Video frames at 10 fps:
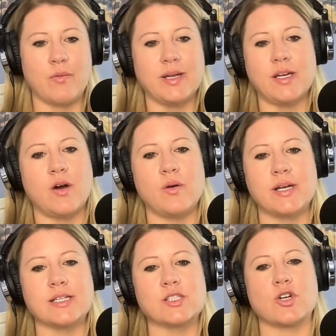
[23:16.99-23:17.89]
We know
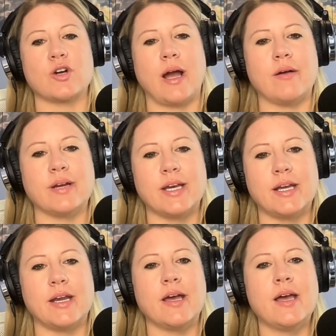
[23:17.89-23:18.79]
it's
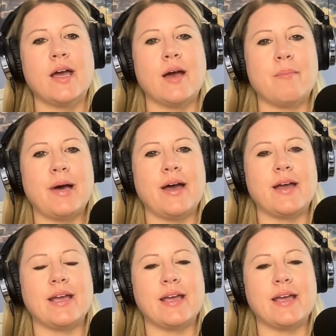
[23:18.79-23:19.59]
crowded, but